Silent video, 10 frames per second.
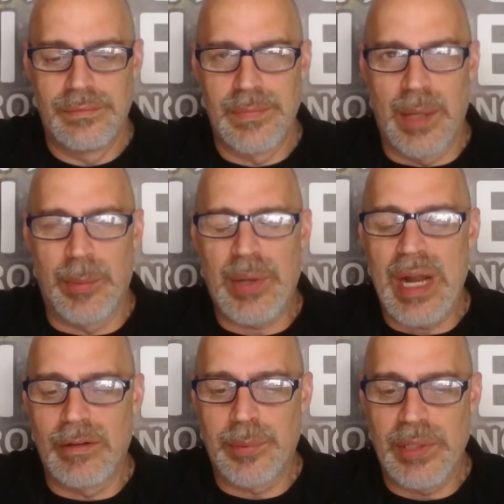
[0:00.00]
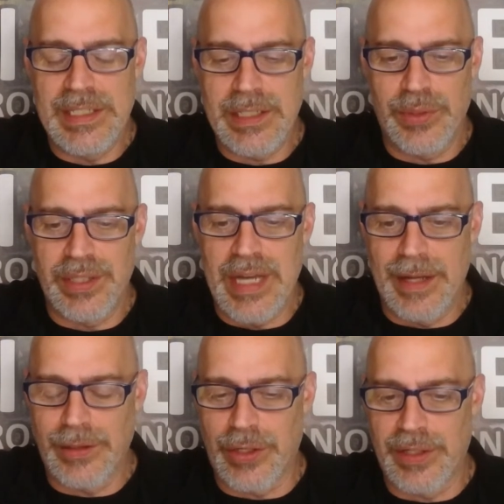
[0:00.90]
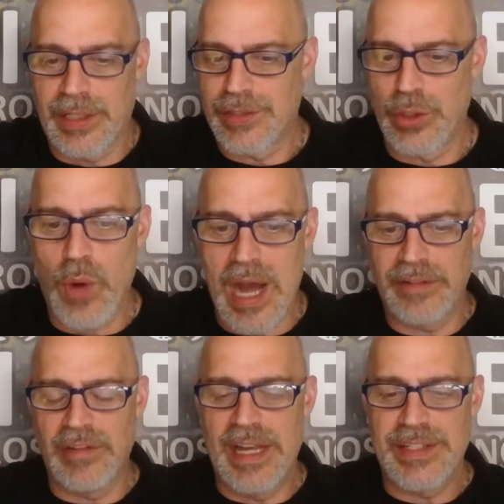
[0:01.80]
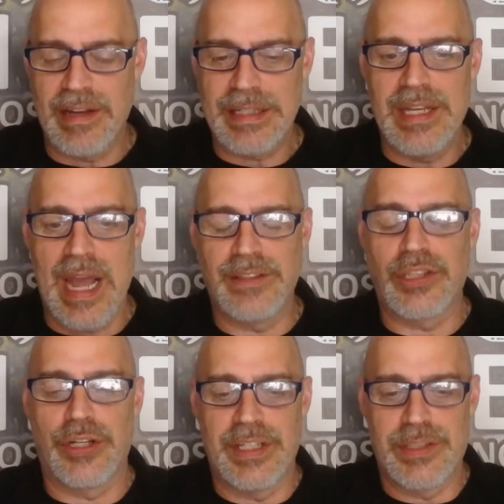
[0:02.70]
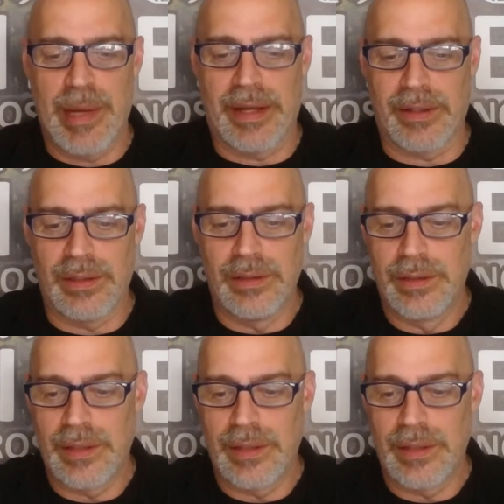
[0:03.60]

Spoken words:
I'm going to probably replace it with the 930 because they're wide lens. I like the 930s better.